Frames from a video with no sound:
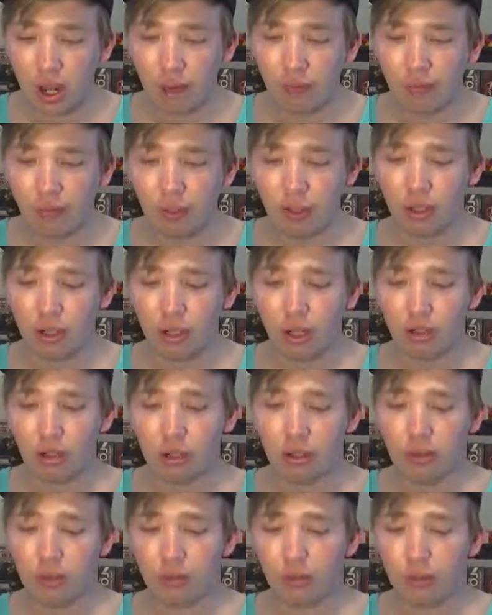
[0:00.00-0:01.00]
to figure out
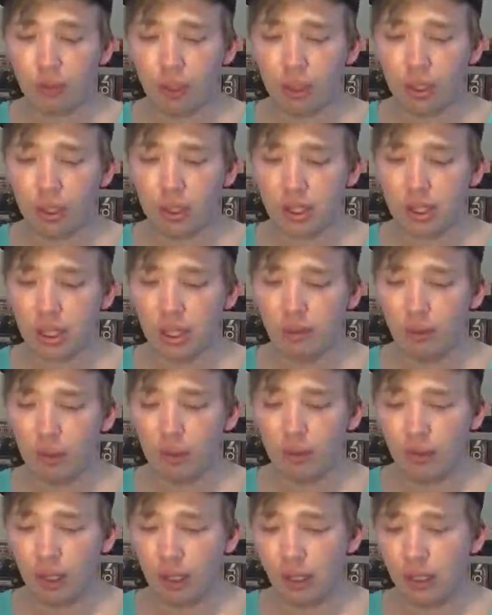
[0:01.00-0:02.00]
what the frick this level
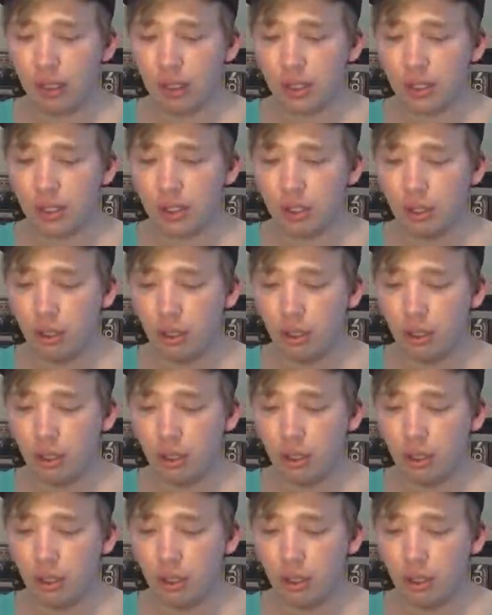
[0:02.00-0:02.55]
even is.